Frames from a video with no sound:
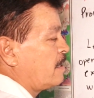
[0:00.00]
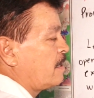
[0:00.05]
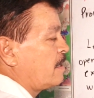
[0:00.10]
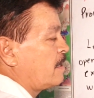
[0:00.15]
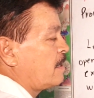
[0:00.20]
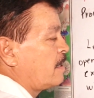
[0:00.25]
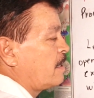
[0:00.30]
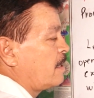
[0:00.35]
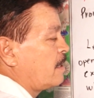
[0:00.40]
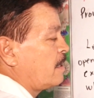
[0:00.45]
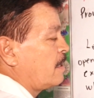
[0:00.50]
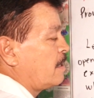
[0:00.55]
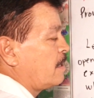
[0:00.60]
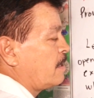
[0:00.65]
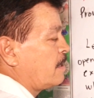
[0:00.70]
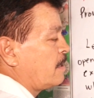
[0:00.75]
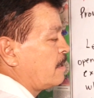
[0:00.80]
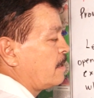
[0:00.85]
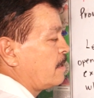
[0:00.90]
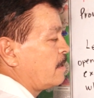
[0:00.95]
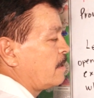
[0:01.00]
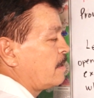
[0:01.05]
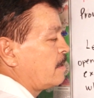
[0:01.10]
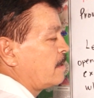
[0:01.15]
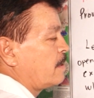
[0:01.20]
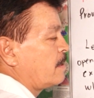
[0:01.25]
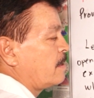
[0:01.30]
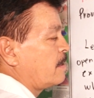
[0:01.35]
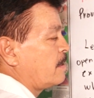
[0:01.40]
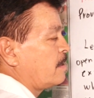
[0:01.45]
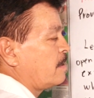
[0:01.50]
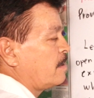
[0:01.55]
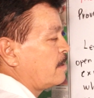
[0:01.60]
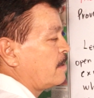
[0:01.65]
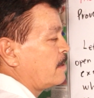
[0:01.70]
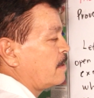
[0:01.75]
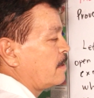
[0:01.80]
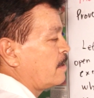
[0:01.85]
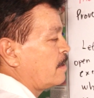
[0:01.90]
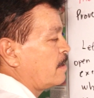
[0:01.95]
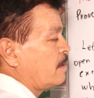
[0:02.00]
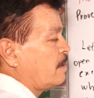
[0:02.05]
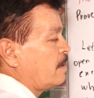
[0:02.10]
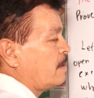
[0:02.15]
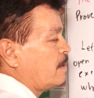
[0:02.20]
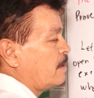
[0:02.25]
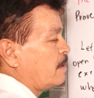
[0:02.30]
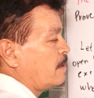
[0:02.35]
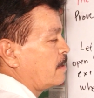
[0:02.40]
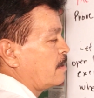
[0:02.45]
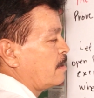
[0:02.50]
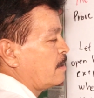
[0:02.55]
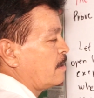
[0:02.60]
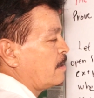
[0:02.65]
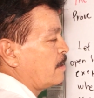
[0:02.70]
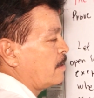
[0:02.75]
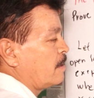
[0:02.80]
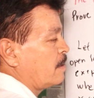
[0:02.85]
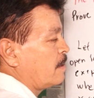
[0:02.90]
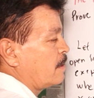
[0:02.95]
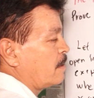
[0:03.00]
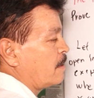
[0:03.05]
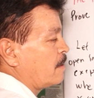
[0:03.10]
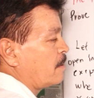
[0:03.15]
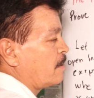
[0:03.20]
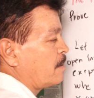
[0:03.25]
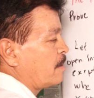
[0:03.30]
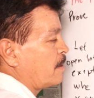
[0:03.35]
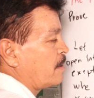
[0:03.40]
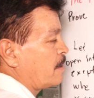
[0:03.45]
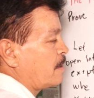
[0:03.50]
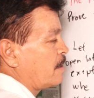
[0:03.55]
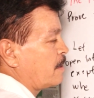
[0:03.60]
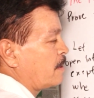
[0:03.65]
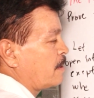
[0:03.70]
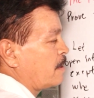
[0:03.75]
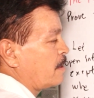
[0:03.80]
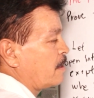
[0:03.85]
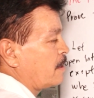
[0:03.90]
(no one is talking)